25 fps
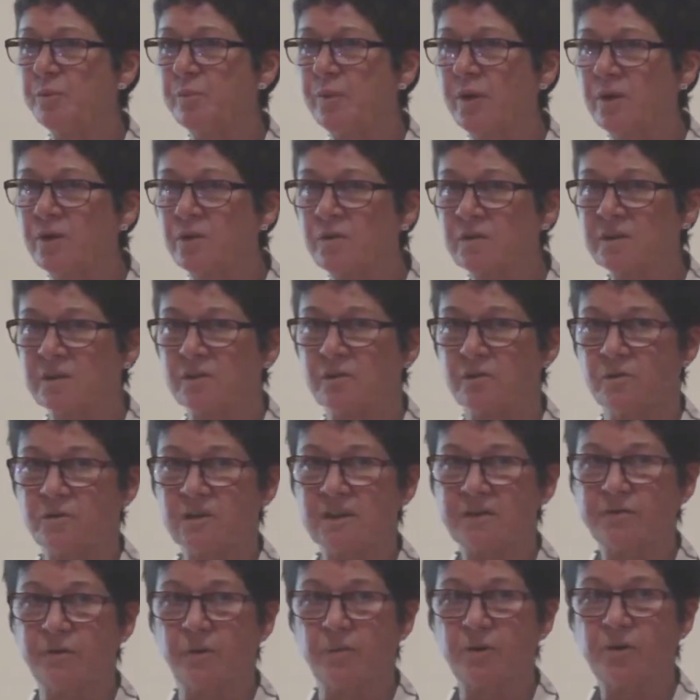
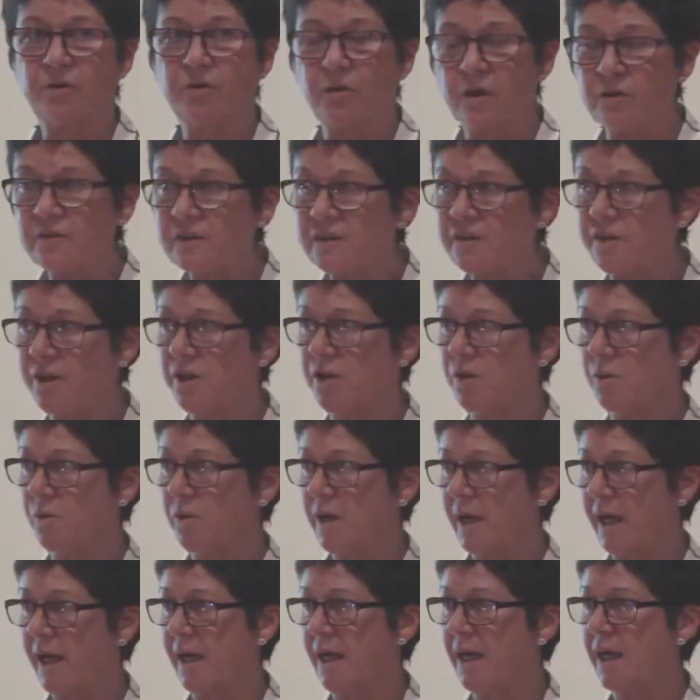proposals from across the
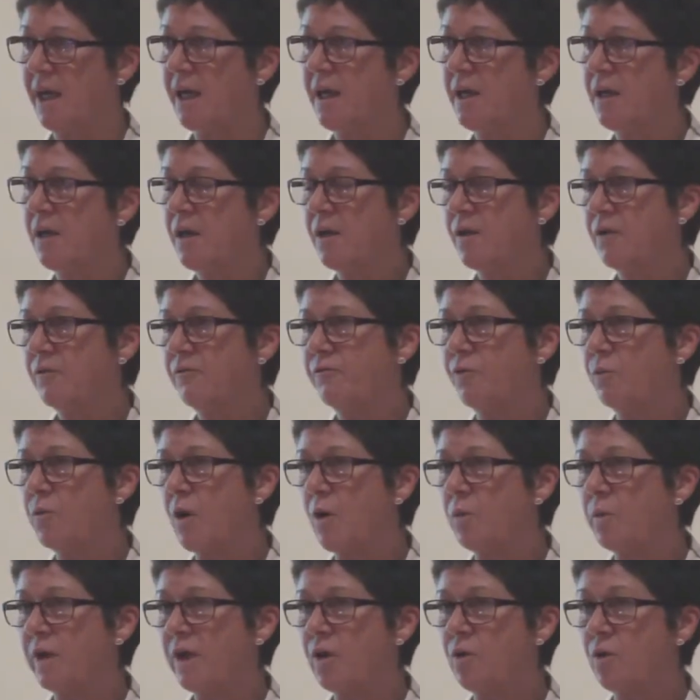UK for
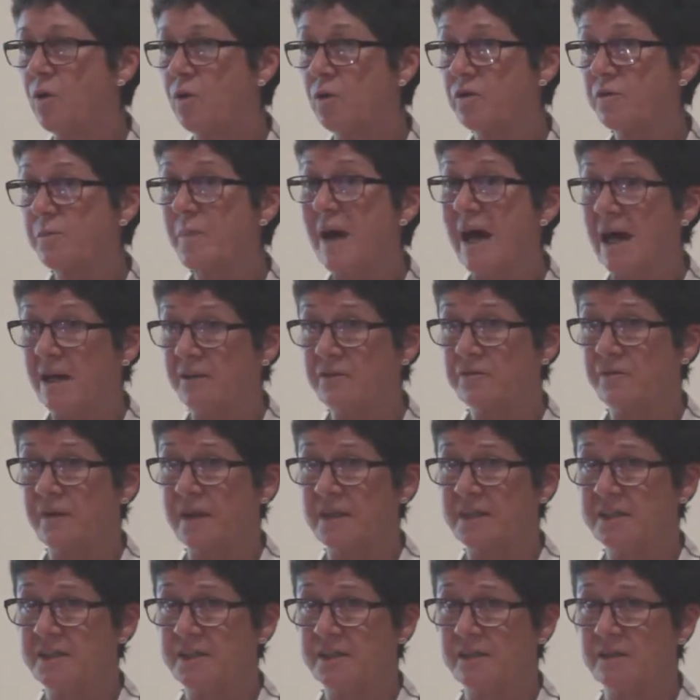what we called
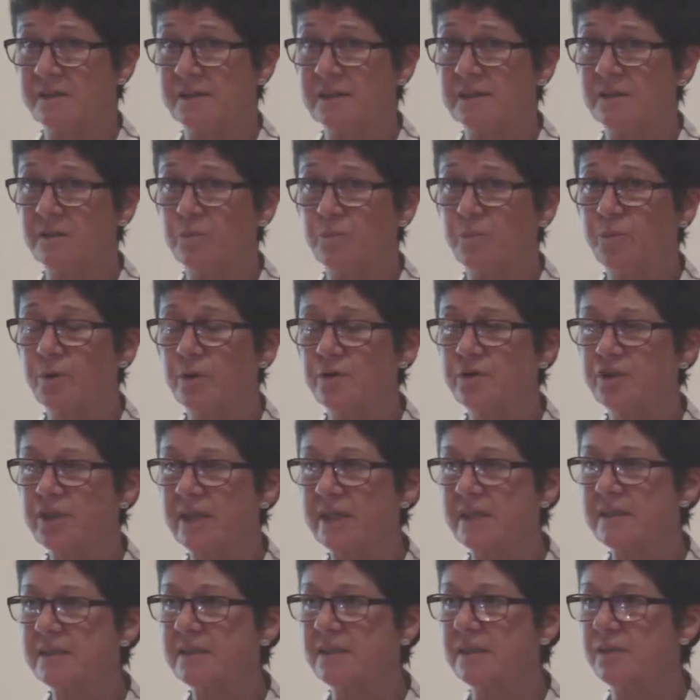Pathfinders,
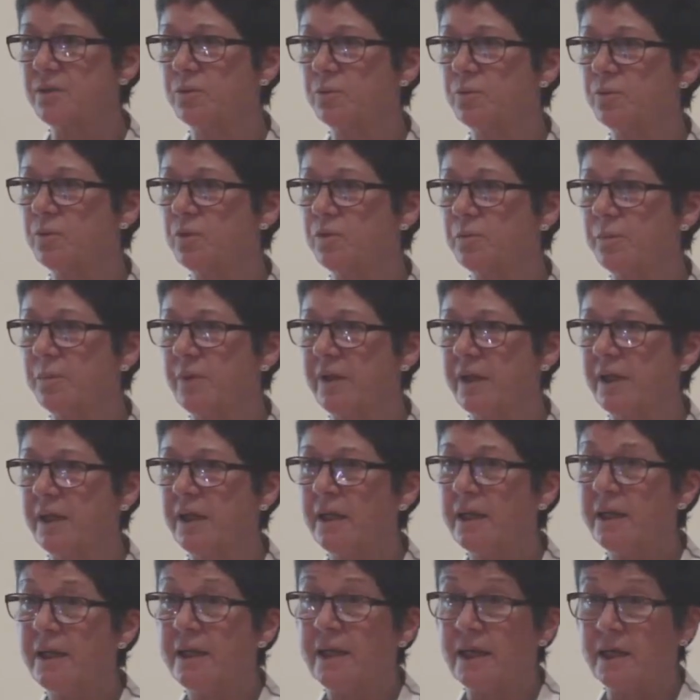projects that would
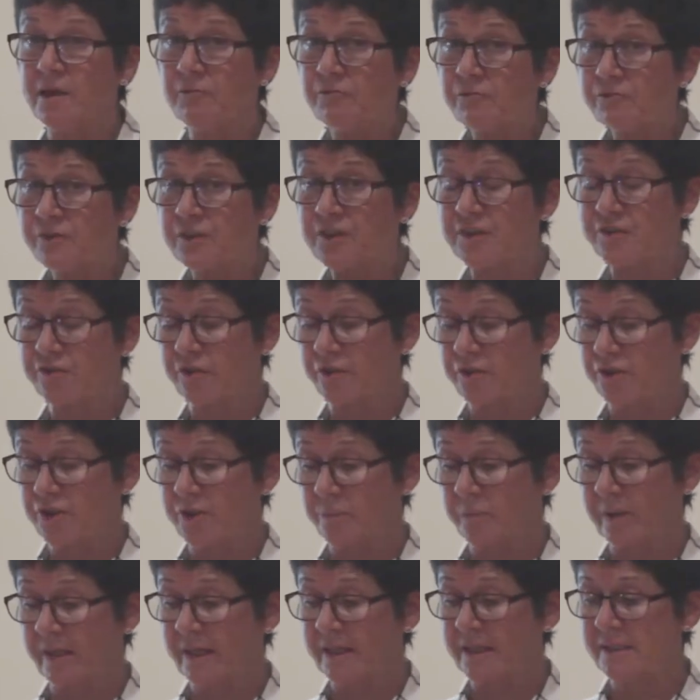be
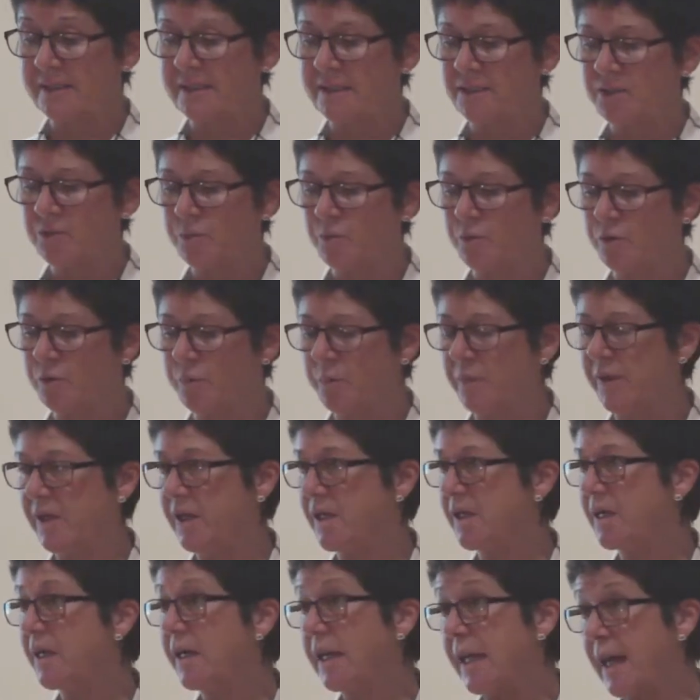infrastructure-based, would
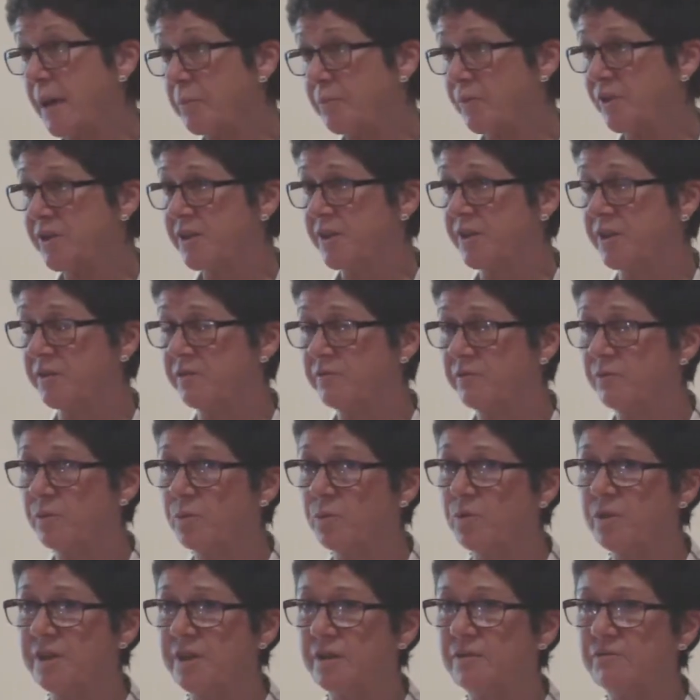be collaborative,
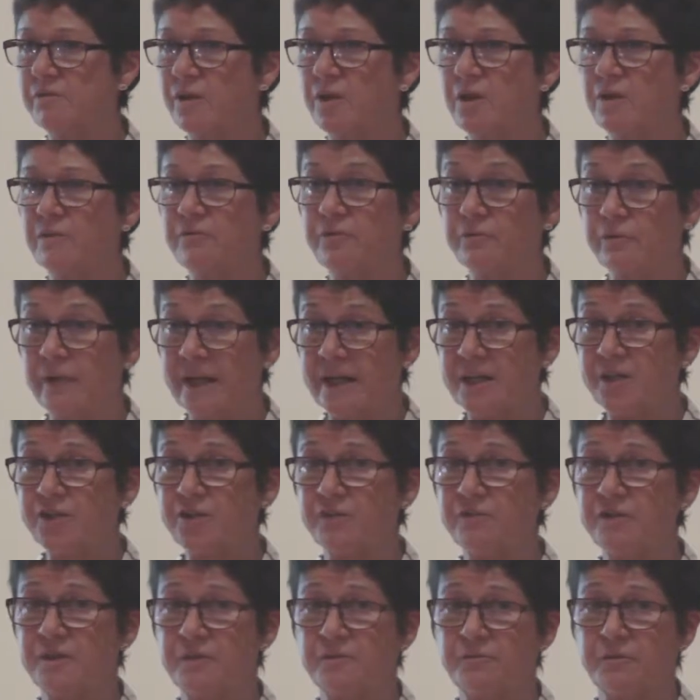would involve a range
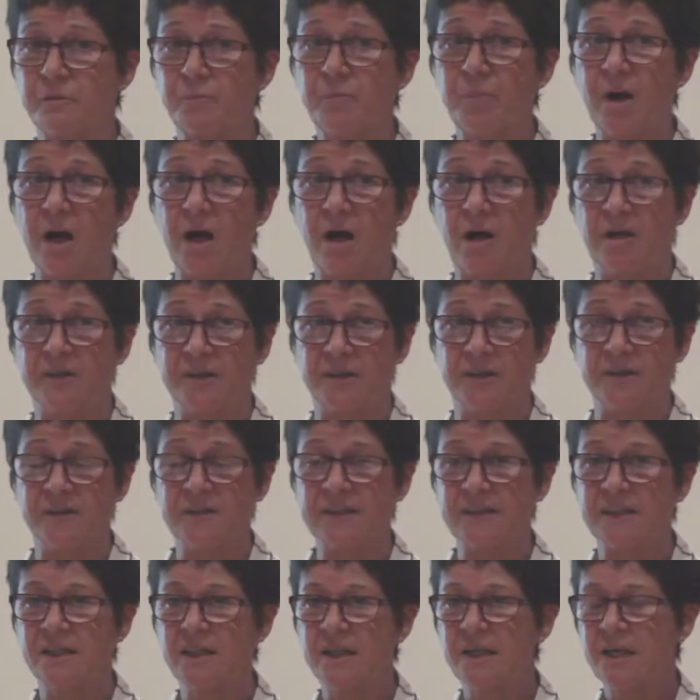of different
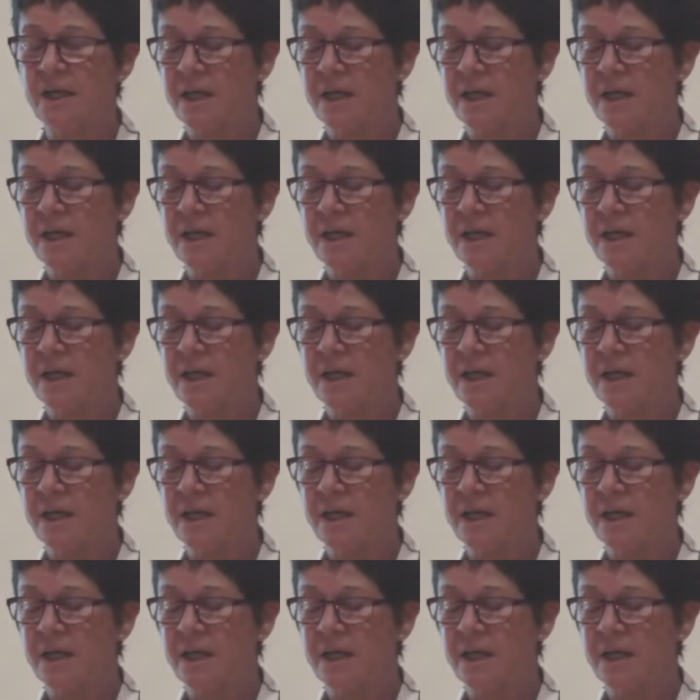partners,